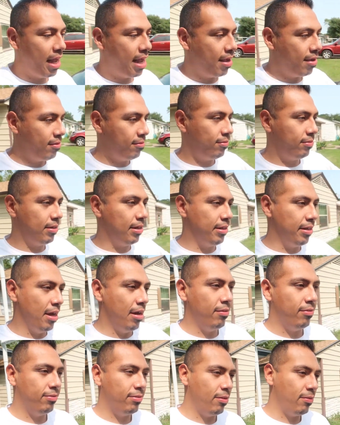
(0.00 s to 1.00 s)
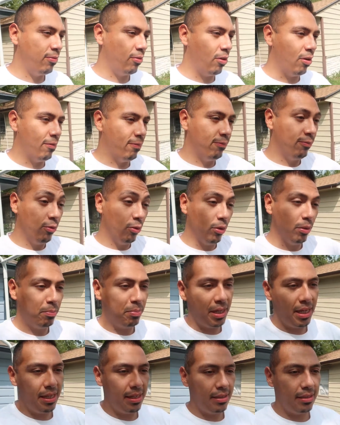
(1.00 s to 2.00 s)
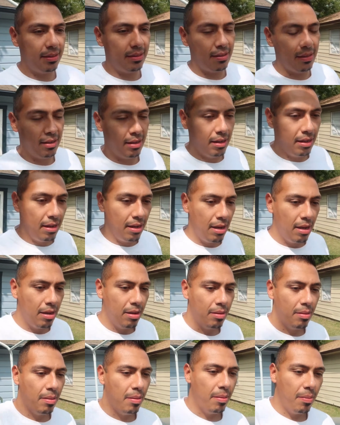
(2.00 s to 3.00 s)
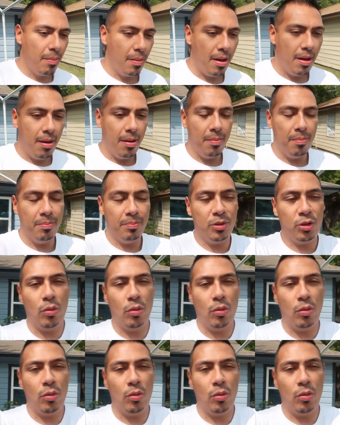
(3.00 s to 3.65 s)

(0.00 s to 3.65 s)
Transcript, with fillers: have enough for a full piece. Um,